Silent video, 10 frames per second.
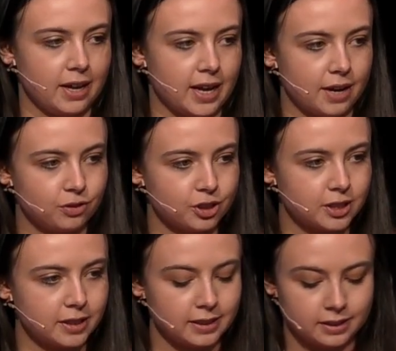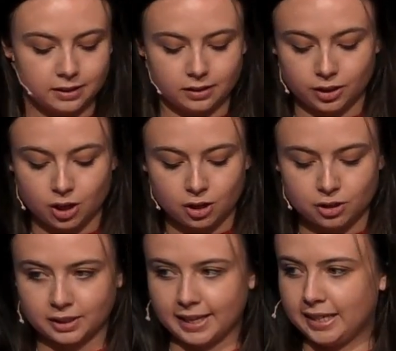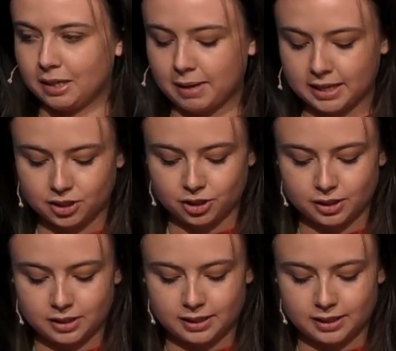After studying law, gaining a master's in